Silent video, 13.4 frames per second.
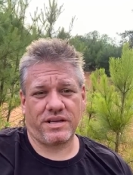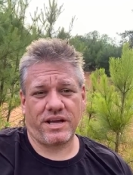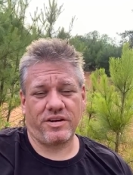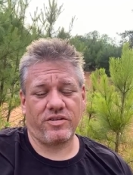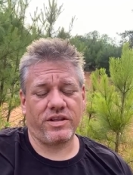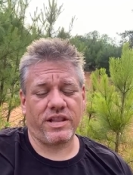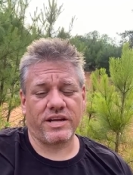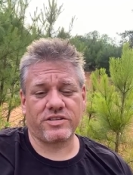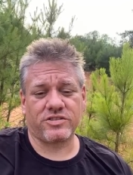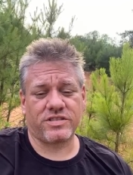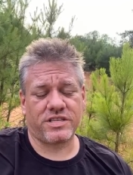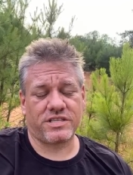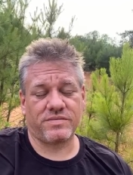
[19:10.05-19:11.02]
I know the
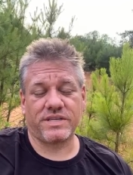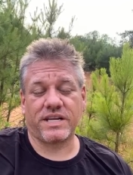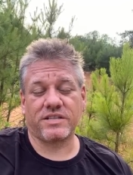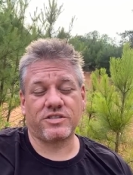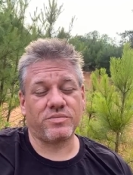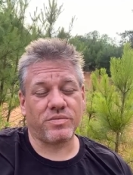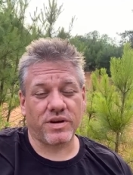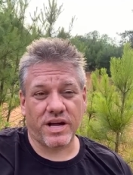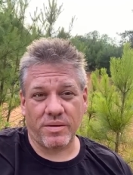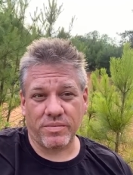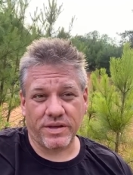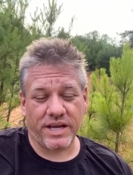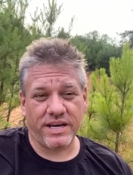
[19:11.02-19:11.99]
electrical system's not super
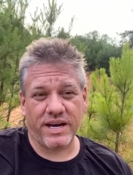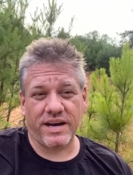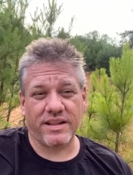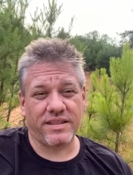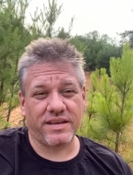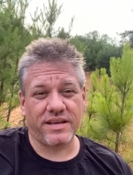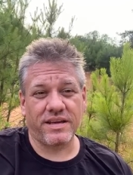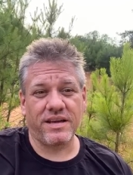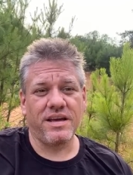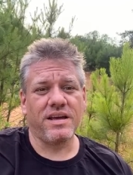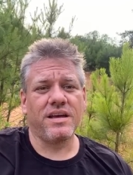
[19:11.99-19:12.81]
complicated on a thing,